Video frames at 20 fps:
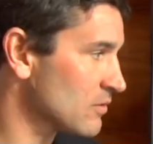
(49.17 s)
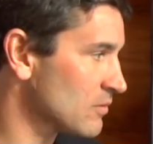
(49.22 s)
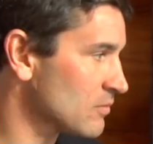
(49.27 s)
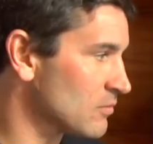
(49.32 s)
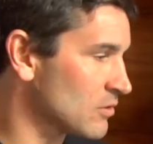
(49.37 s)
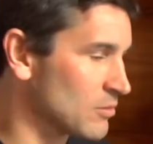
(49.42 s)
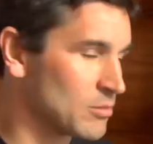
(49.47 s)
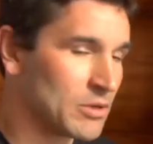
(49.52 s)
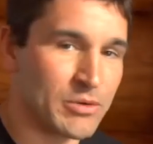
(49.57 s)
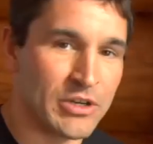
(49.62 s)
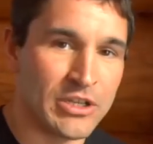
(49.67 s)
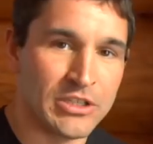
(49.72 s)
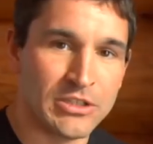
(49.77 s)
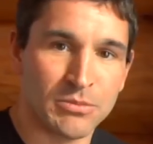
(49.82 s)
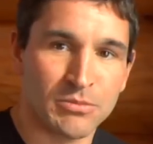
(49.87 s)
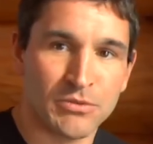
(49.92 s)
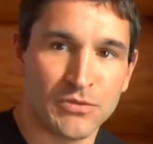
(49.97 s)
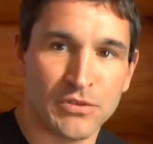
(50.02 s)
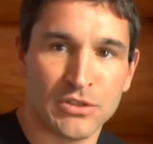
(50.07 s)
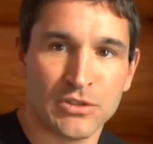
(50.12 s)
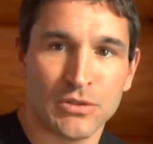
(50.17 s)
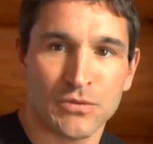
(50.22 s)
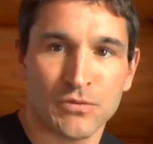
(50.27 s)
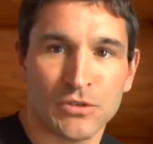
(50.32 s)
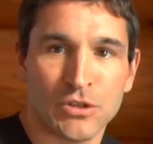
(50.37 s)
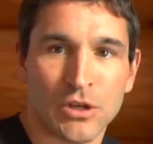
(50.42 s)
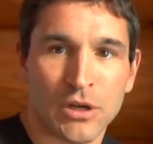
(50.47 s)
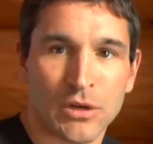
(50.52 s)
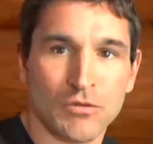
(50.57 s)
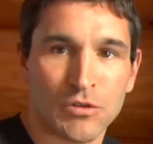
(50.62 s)
One of my buddies, a professional
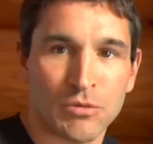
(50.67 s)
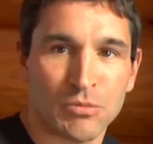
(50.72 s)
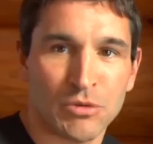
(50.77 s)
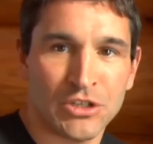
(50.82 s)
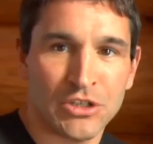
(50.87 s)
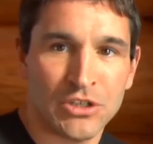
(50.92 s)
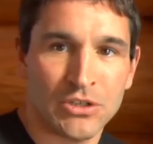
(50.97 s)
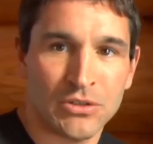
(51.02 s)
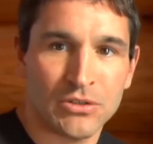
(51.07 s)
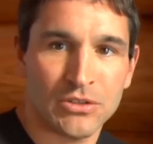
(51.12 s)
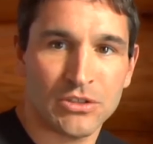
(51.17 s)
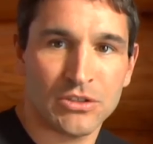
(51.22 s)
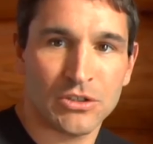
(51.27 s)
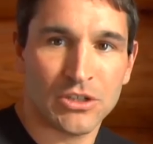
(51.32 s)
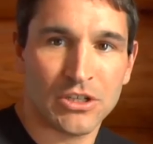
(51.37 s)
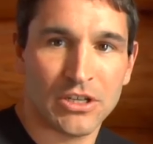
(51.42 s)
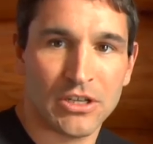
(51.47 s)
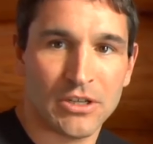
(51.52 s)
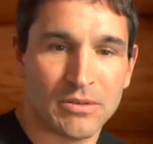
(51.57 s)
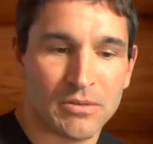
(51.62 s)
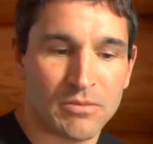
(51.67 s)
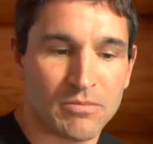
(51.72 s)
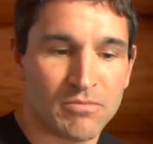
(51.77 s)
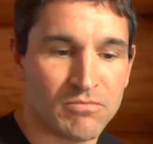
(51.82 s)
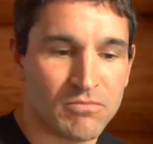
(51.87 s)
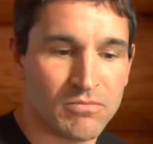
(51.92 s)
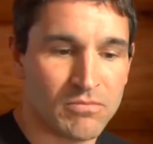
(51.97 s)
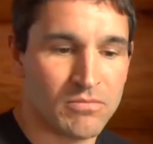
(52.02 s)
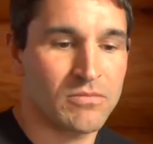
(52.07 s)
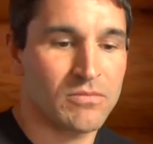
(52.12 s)
photographer, Brandon Hughes, took it, and
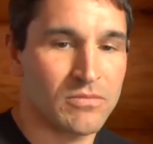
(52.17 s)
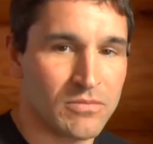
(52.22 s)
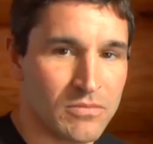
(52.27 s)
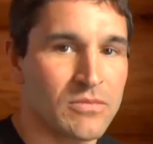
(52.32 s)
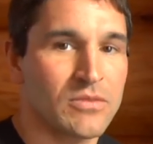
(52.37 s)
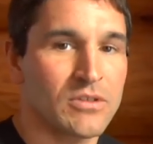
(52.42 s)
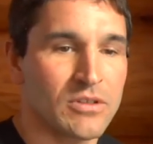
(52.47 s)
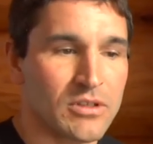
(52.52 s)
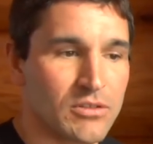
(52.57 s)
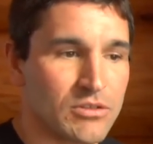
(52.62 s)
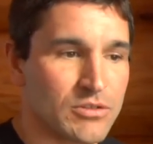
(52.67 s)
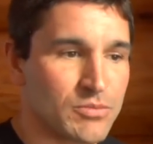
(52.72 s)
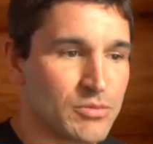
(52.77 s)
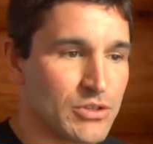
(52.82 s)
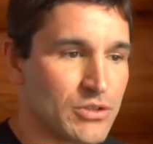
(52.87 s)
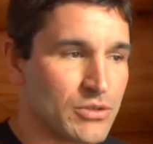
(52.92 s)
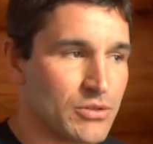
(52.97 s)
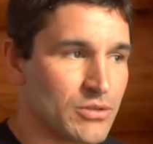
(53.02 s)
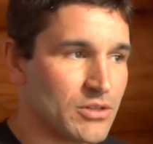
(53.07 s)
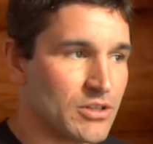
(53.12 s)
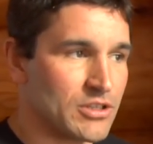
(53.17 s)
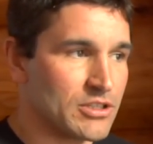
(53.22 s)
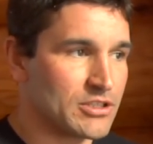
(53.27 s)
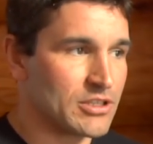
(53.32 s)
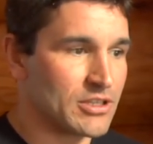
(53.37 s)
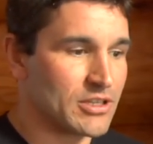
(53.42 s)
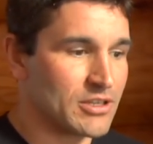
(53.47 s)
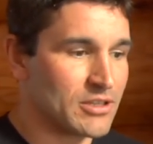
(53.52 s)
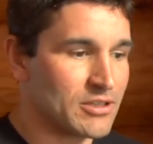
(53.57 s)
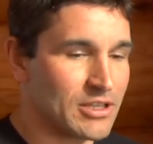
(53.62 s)
it was pretty cool.
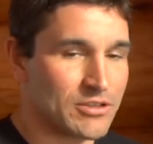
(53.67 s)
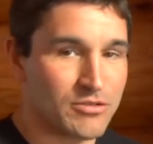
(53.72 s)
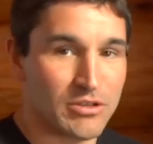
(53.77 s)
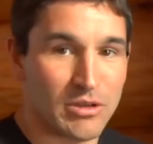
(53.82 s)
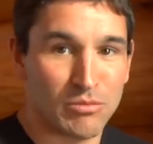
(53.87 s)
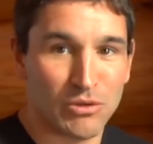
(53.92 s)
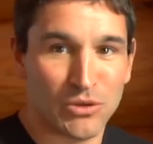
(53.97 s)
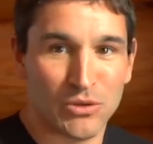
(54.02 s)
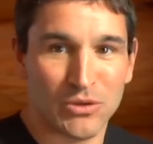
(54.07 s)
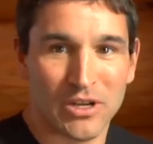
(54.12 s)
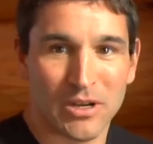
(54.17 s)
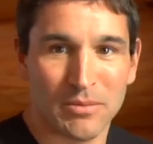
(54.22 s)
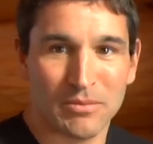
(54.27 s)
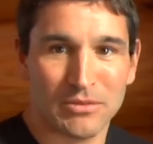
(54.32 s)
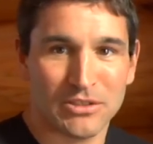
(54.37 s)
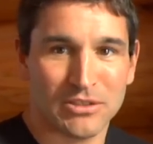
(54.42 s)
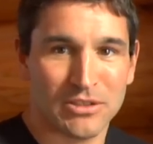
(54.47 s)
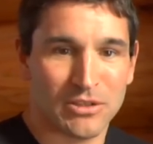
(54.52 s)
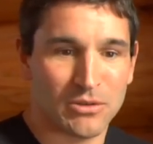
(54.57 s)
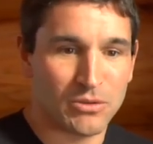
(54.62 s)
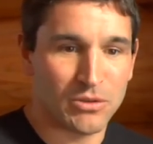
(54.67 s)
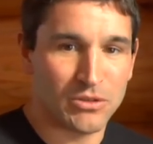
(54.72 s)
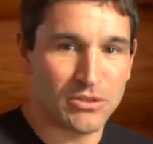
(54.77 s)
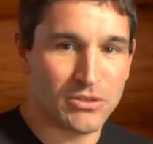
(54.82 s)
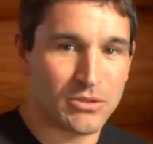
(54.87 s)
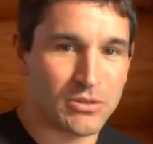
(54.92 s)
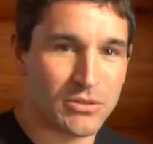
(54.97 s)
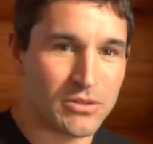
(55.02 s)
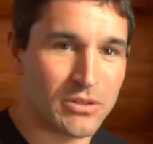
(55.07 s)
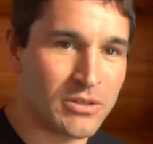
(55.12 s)
That's why I blew it up. It's kind of old
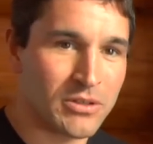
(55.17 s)
school.